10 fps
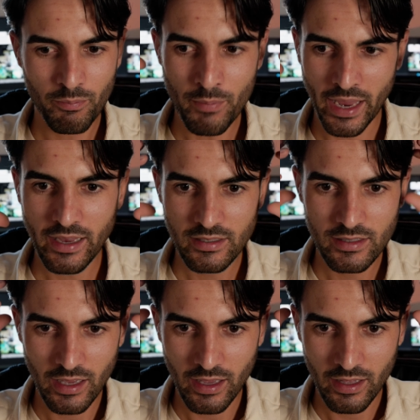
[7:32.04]
makes
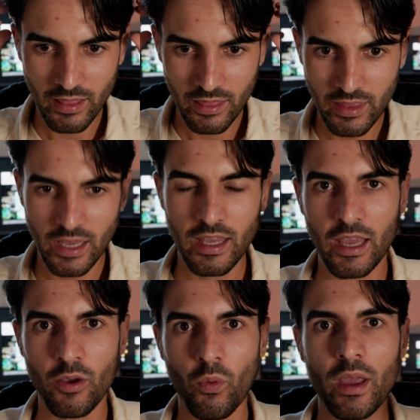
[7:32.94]
the
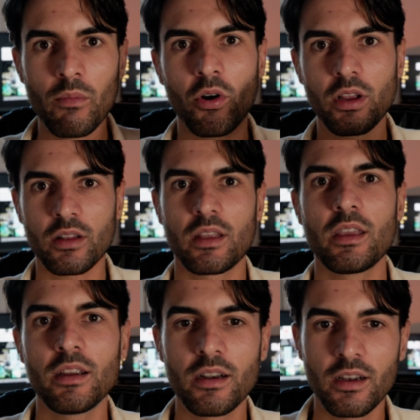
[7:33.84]
thinking way more
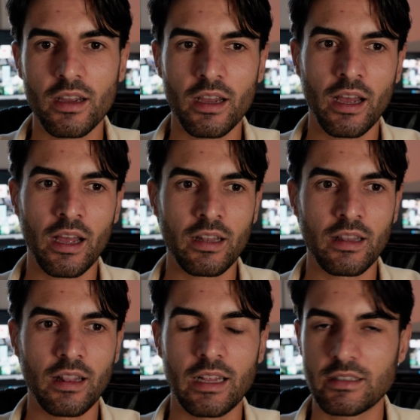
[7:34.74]
clear
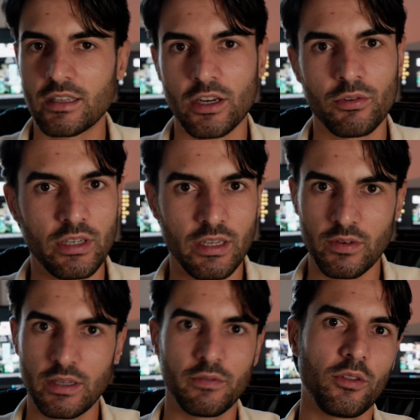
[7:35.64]
and lets the
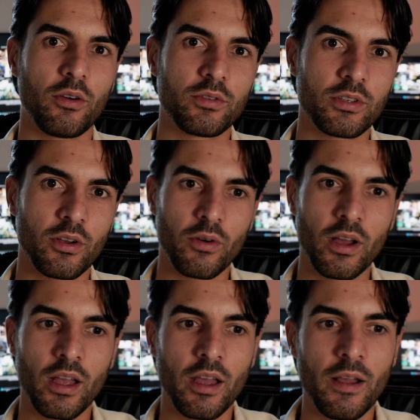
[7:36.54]
creativity flow. So
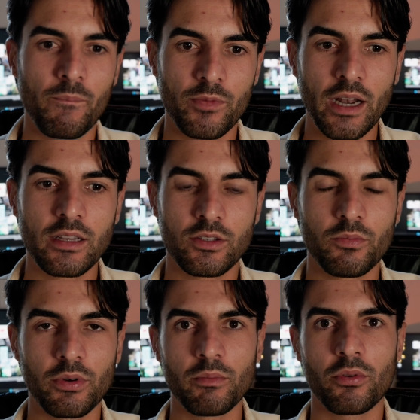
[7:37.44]
that is
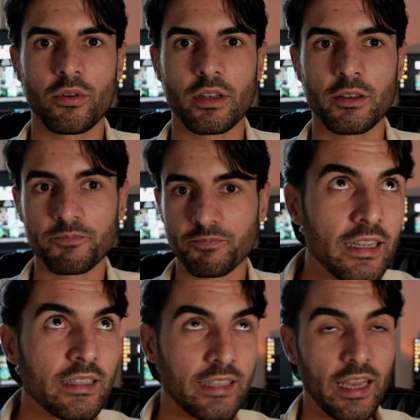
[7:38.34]
super important.
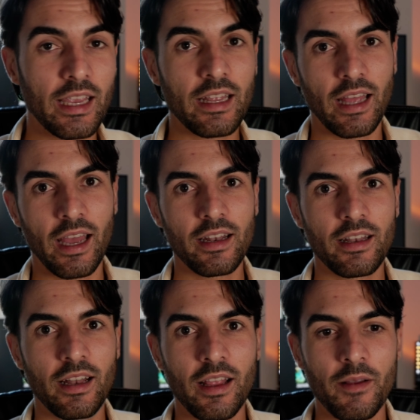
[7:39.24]
Taking that,
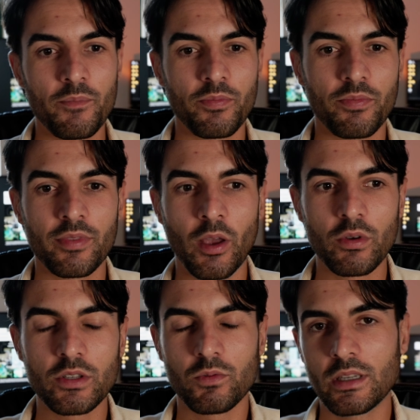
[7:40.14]
there
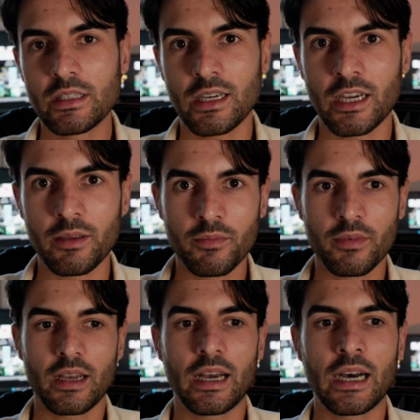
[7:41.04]
was one time
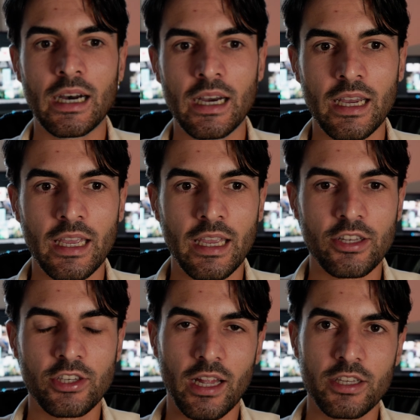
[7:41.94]
I
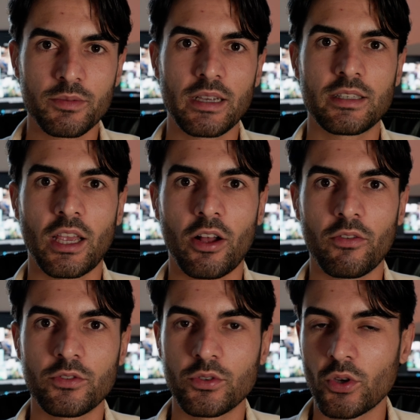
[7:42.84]
challenged
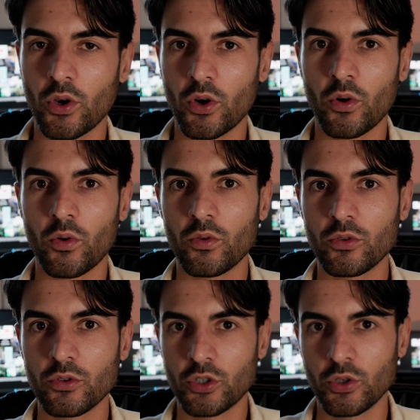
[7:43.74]
myself to go
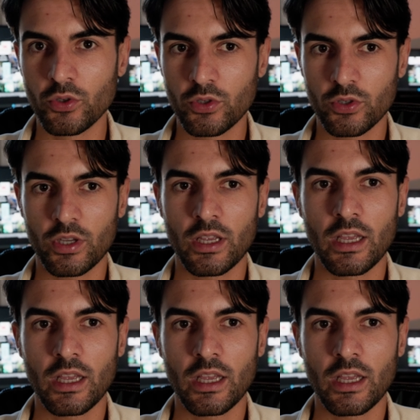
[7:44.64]
shoot